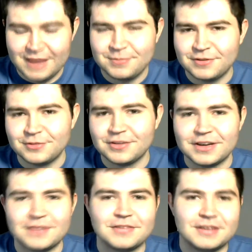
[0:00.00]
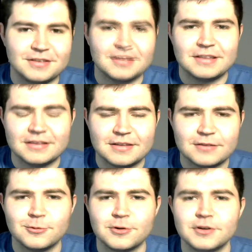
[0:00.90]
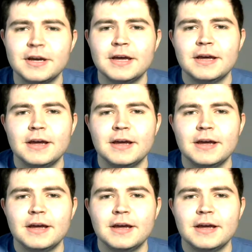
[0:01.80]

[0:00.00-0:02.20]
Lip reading: episodes that I've seen since this one,